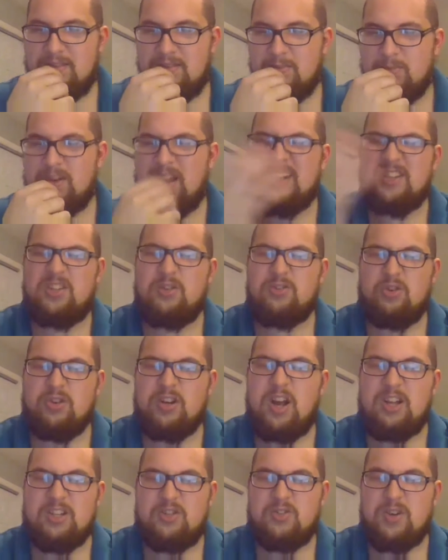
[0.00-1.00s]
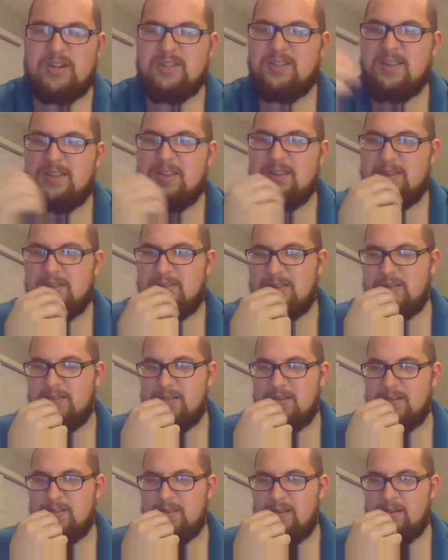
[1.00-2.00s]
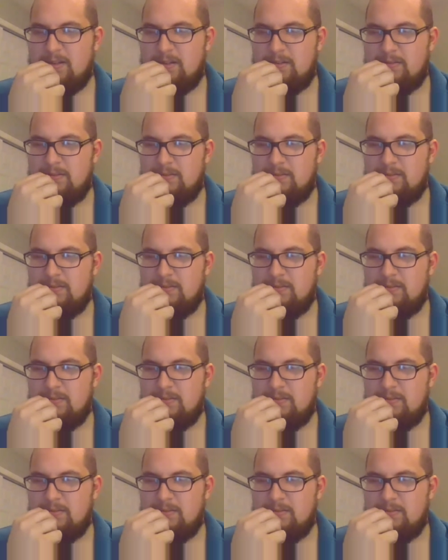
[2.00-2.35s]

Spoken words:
not social constructs. They're